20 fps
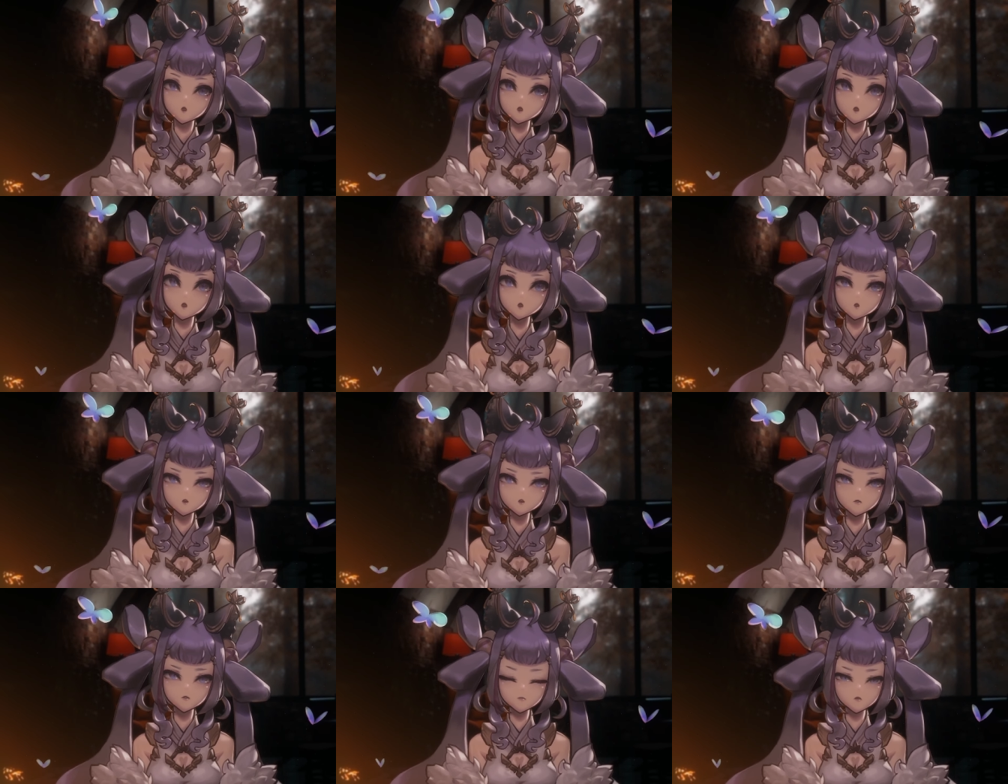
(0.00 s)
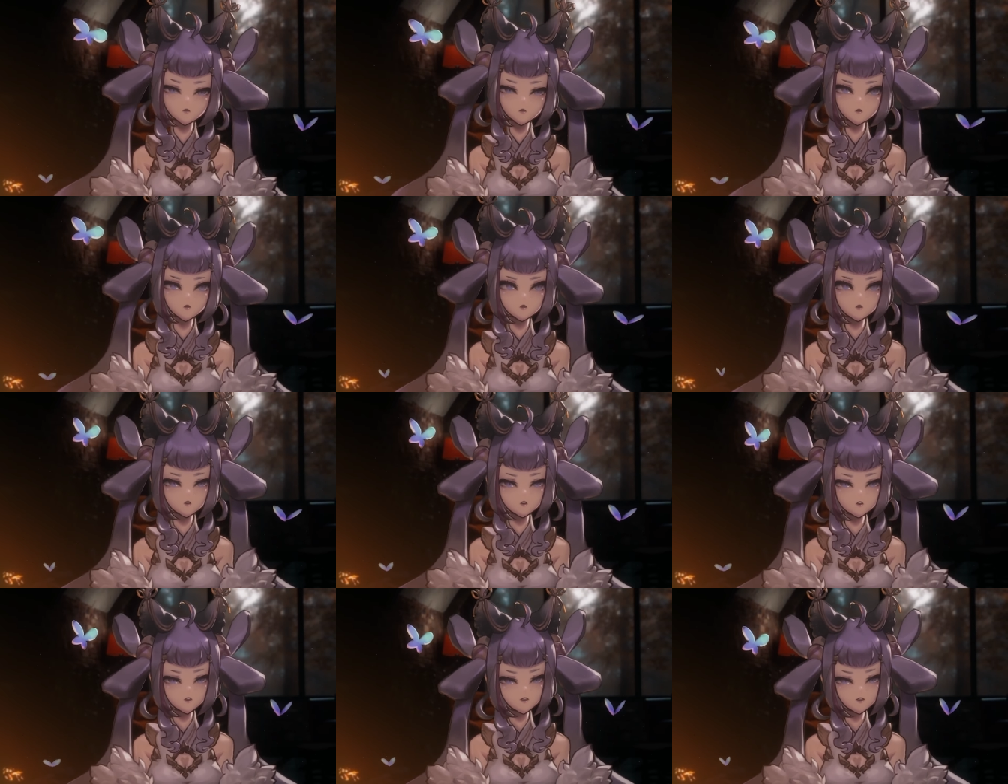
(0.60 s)
that
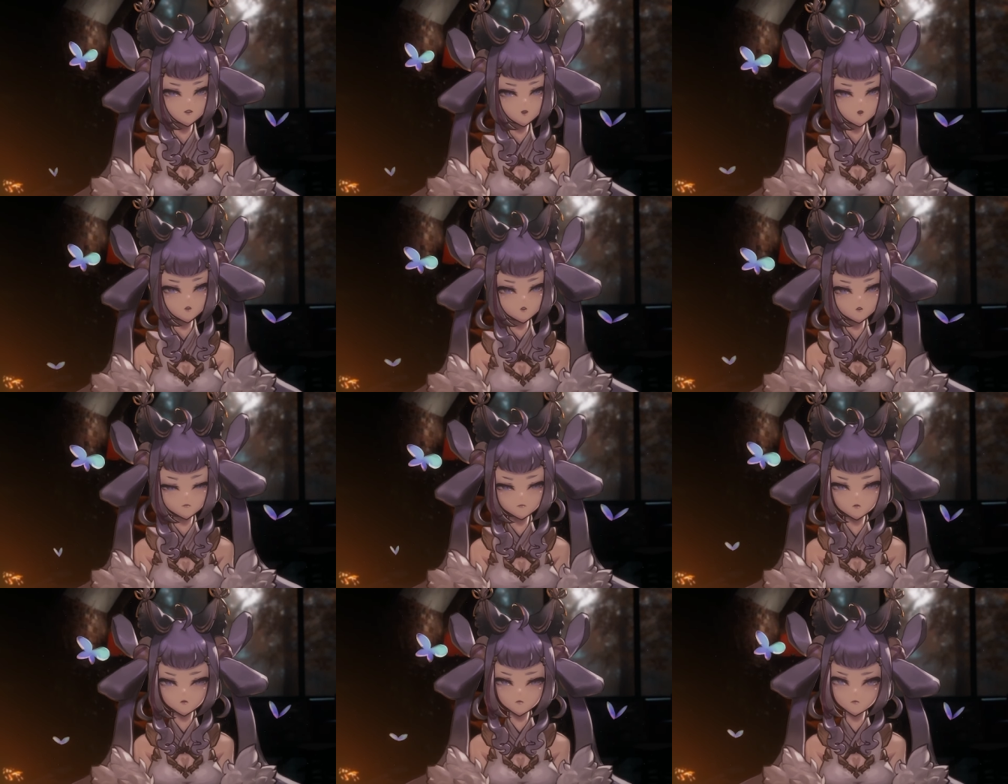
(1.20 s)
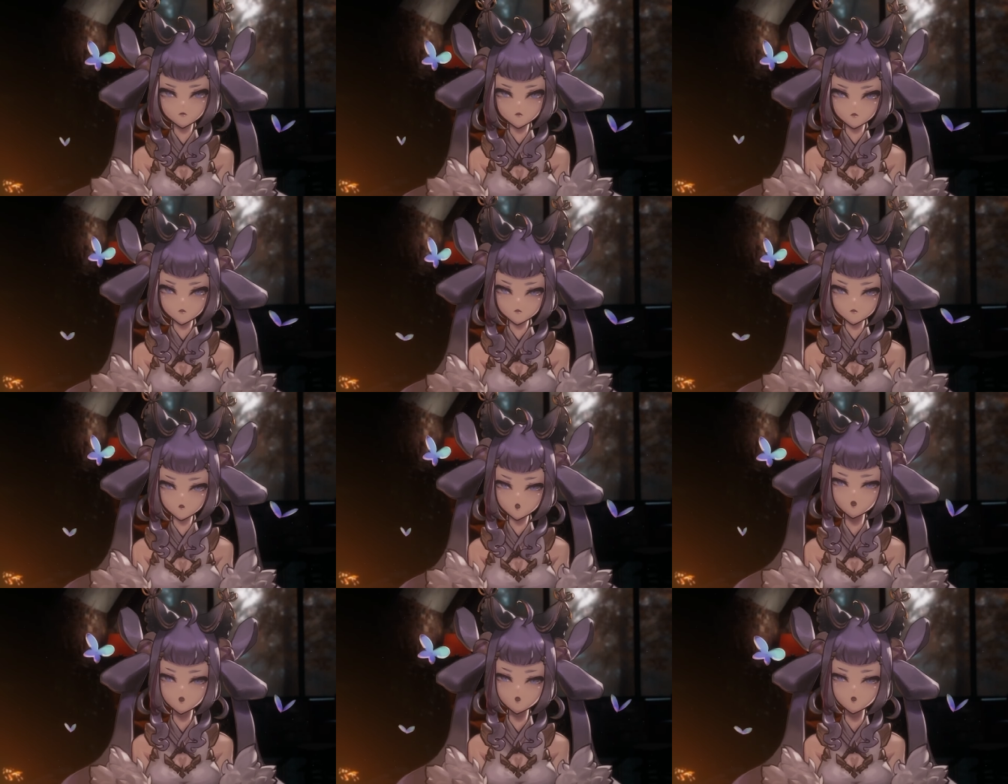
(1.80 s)
pushes other people
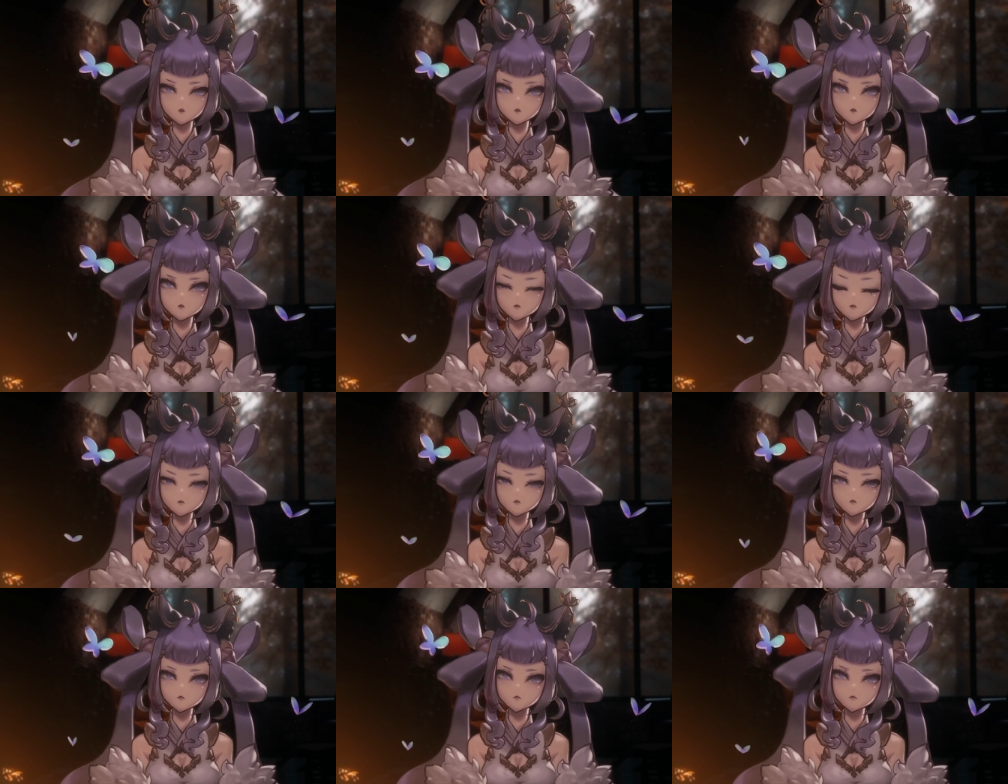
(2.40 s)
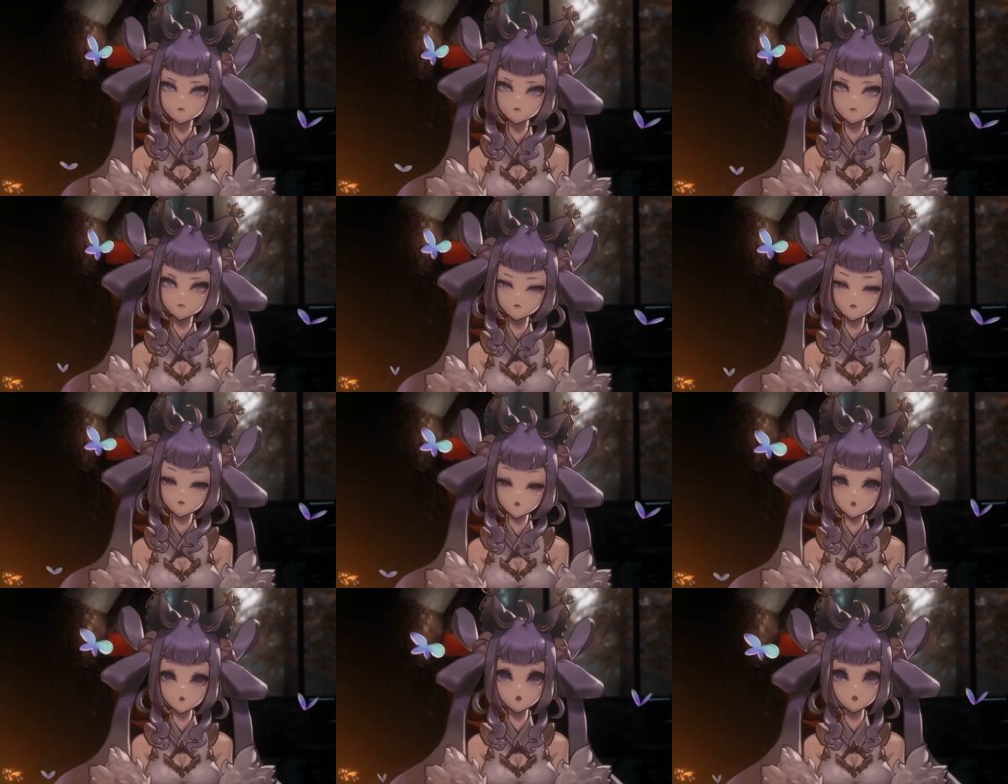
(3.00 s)
away? Draw it.